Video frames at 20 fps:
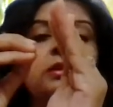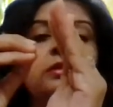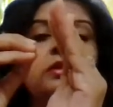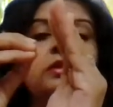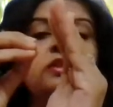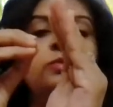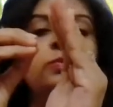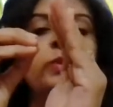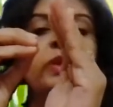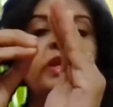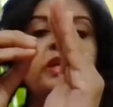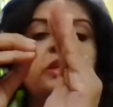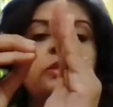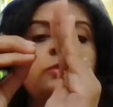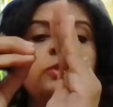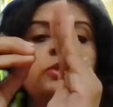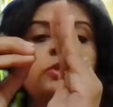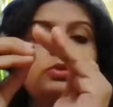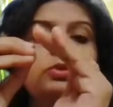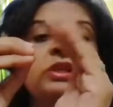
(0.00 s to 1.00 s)

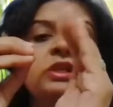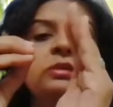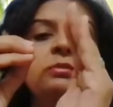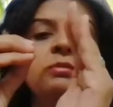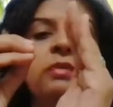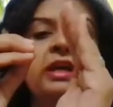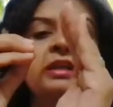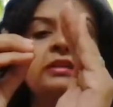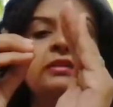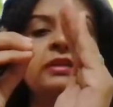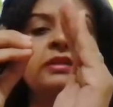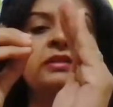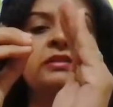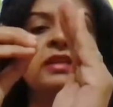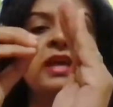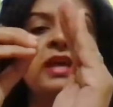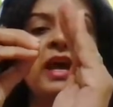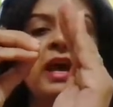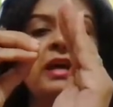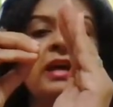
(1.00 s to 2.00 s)
between this
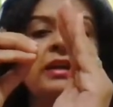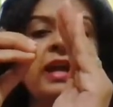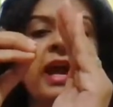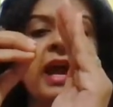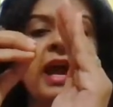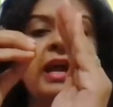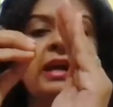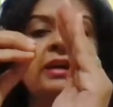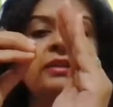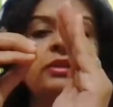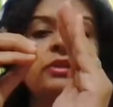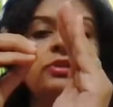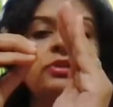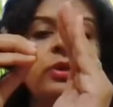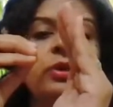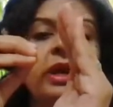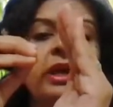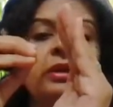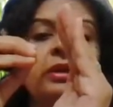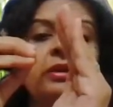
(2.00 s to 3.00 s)
hand and the
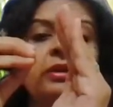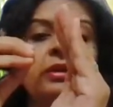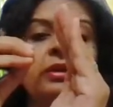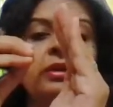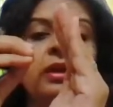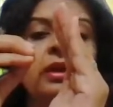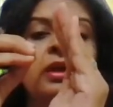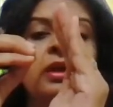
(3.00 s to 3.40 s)
triangle